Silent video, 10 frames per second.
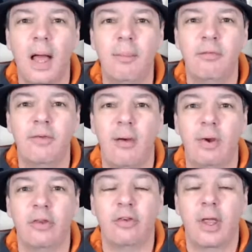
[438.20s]

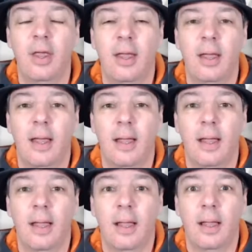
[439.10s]
various
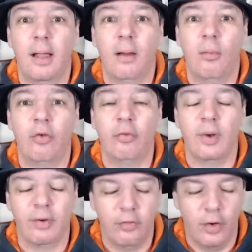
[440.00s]
what's the
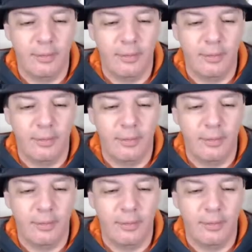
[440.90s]
word I'm looking for,